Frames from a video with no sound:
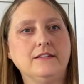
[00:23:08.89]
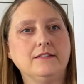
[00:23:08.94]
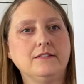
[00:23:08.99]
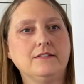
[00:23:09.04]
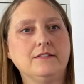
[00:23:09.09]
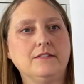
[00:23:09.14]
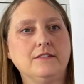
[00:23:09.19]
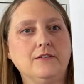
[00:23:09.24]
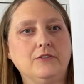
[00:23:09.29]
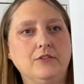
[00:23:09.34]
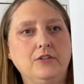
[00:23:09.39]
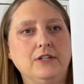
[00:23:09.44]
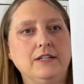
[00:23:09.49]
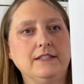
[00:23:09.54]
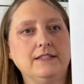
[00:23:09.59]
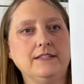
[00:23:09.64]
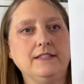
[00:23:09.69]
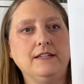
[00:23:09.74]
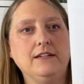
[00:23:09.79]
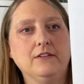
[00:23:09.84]
So you
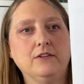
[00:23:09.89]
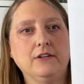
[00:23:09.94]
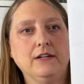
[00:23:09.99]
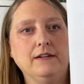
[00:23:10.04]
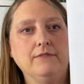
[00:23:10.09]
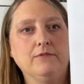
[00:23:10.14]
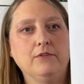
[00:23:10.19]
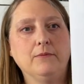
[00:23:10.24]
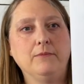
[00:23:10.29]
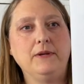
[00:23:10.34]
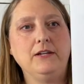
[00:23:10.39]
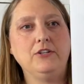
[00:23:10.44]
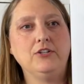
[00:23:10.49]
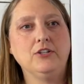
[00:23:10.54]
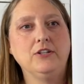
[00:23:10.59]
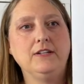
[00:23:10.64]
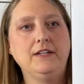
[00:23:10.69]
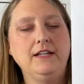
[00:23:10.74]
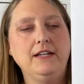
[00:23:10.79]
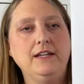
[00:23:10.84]
can see her
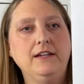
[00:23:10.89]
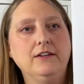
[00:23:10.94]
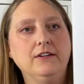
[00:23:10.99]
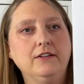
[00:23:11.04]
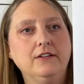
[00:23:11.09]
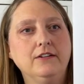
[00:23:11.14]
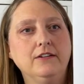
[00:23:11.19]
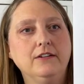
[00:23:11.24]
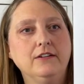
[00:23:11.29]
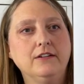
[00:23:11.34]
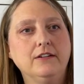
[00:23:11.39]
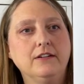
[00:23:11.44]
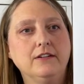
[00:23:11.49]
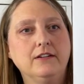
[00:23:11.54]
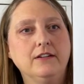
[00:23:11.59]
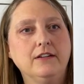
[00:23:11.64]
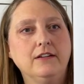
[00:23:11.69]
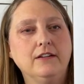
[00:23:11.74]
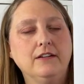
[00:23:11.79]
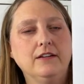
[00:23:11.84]
information here,
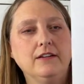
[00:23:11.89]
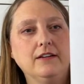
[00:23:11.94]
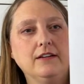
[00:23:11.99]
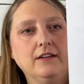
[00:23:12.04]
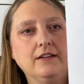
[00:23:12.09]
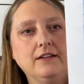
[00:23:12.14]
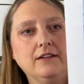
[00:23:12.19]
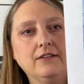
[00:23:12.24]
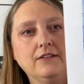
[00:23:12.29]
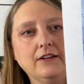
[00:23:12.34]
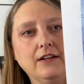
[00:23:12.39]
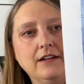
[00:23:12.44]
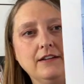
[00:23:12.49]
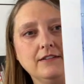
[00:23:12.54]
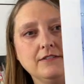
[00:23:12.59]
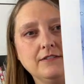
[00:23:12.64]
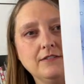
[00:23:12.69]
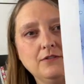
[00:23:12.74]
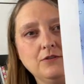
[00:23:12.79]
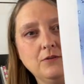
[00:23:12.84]
and I'll kind
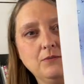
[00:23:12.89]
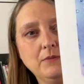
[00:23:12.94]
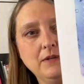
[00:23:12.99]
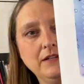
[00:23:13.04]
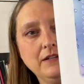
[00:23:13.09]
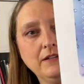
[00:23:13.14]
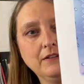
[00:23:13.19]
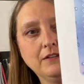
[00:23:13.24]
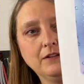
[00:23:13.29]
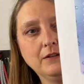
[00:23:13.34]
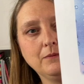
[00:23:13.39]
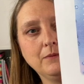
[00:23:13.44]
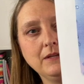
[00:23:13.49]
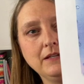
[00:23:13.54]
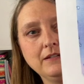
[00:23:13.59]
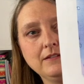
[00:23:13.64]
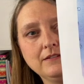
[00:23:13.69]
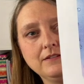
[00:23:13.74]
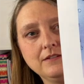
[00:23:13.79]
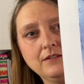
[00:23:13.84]
of zoom in a little
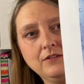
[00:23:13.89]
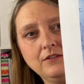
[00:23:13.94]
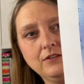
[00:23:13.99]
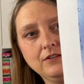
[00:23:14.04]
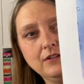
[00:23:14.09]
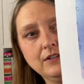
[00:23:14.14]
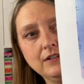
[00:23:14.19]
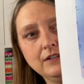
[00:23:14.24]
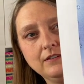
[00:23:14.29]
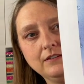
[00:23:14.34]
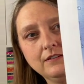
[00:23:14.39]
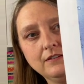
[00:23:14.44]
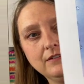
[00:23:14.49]
bit so you can